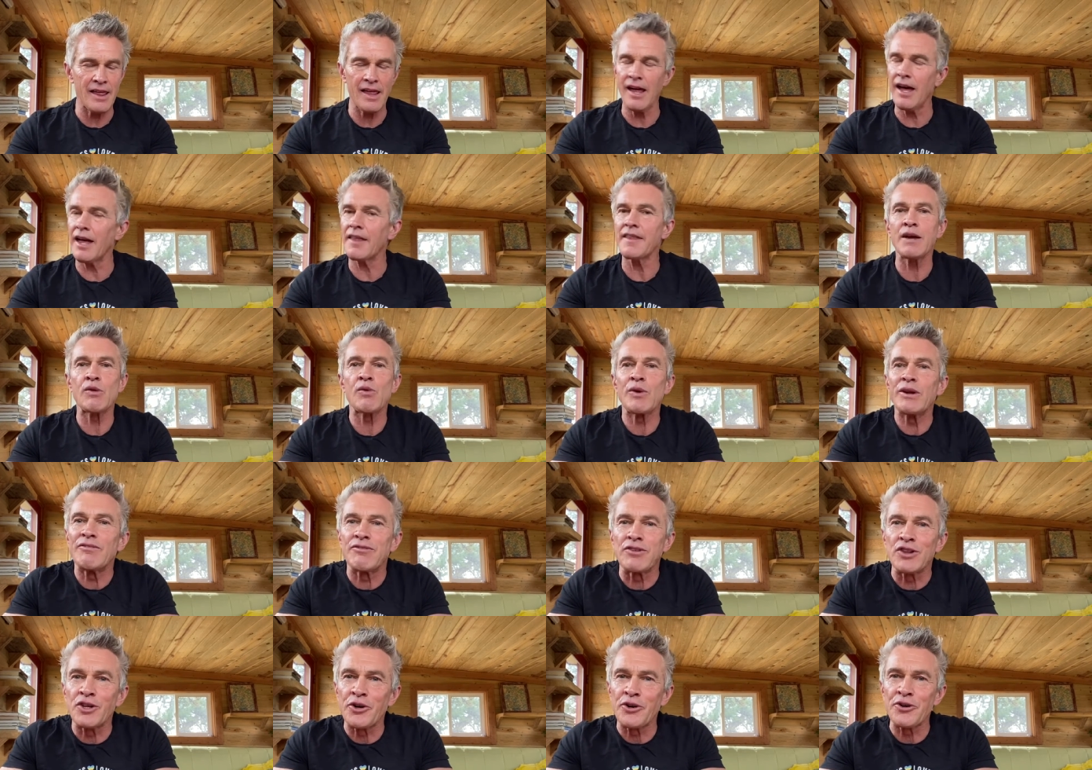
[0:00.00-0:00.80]
think
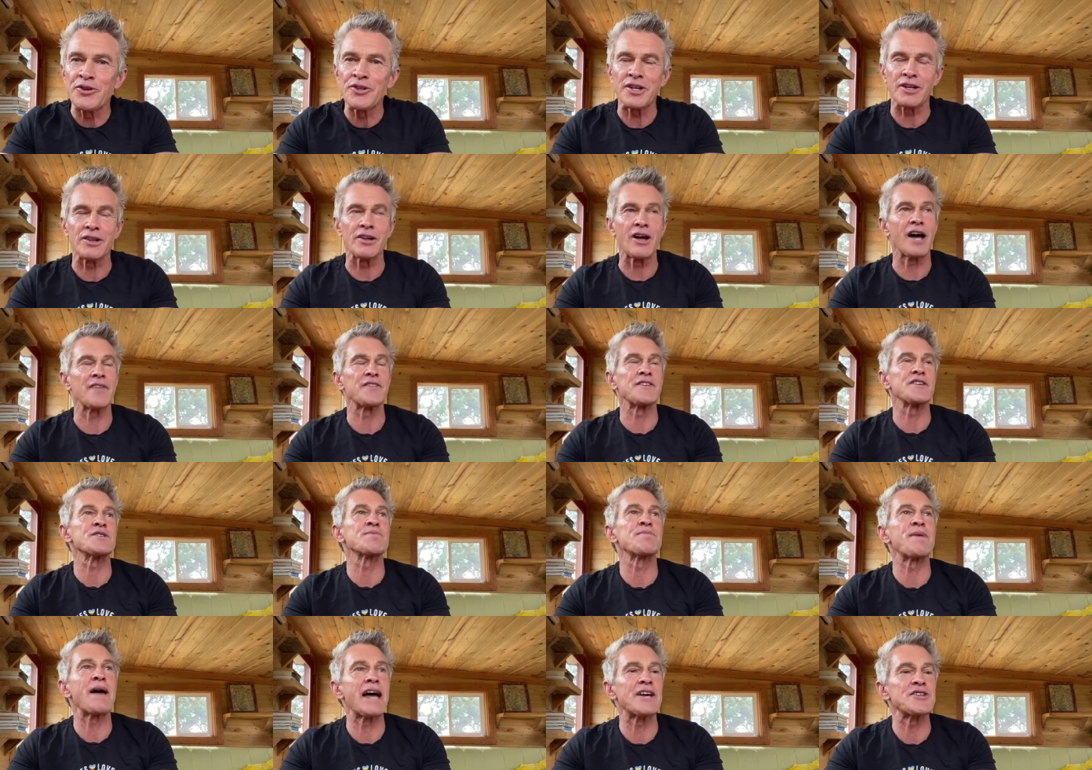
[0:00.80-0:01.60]
we've learned a lot this
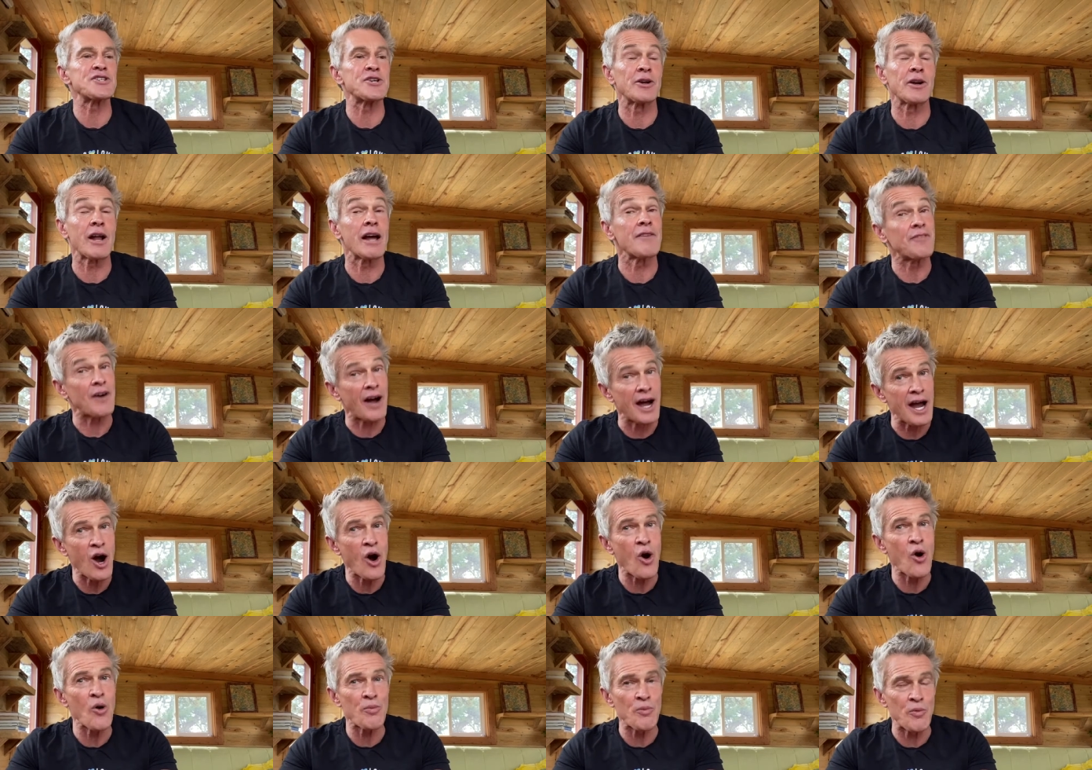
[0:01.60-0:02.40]
past year, and I
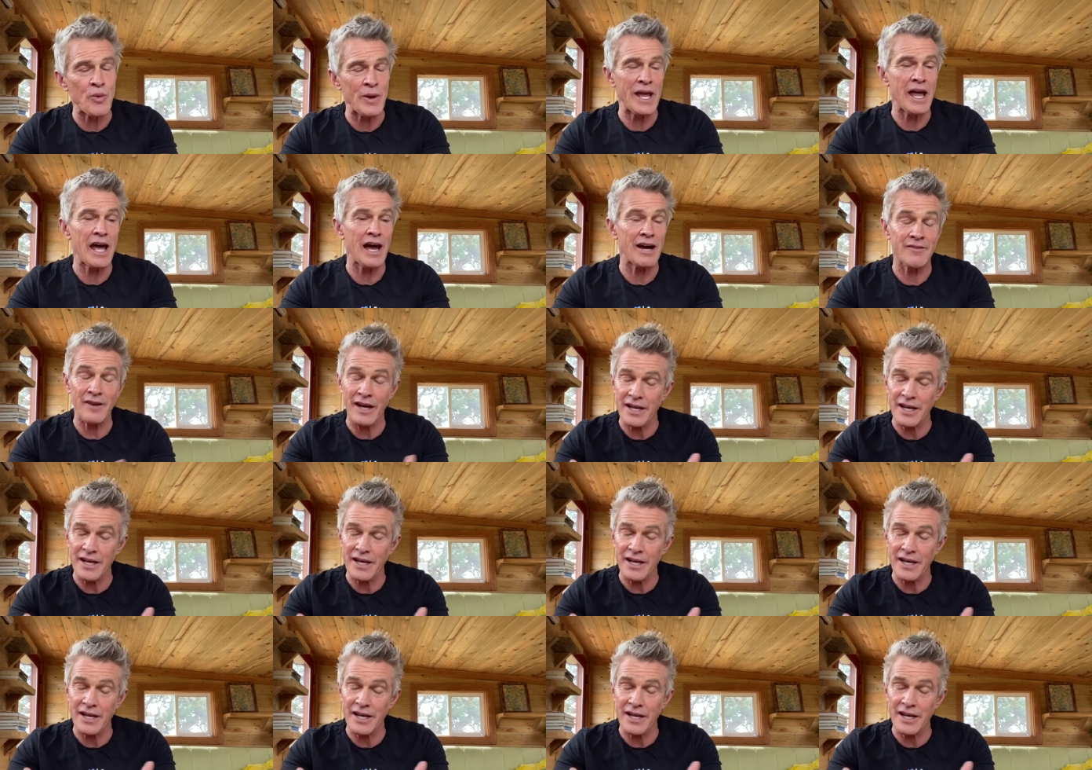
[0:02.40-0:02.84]
hope we have.